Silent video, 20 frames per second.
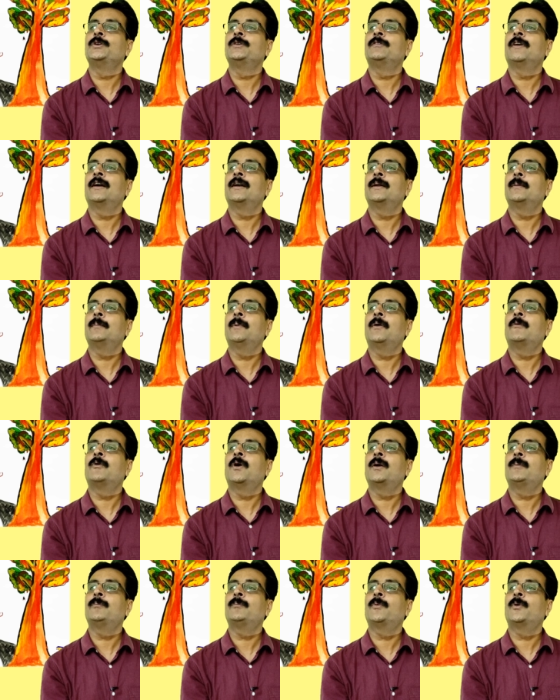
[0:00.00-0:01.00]
divided by
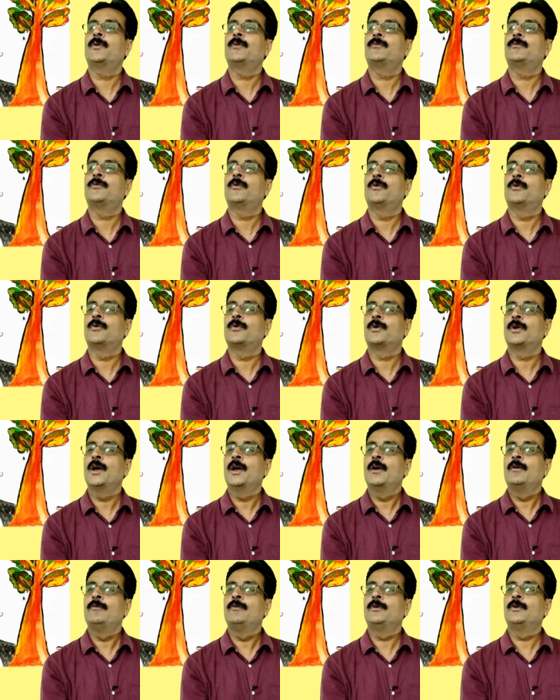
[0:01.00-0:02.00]
1.4
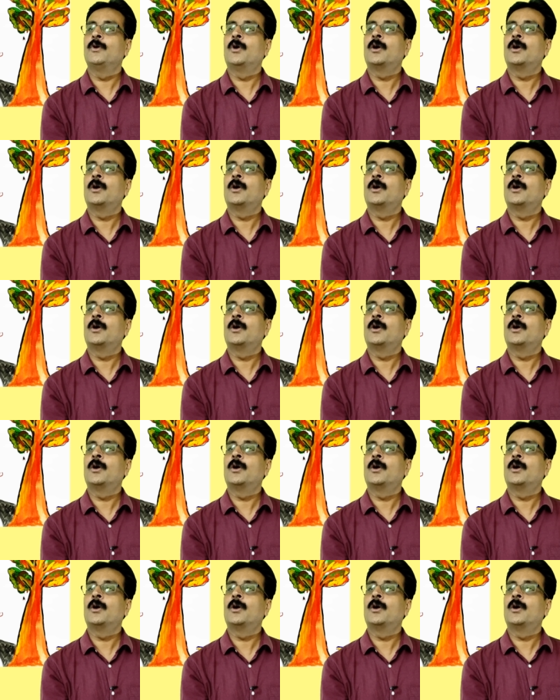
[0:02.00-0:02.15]
we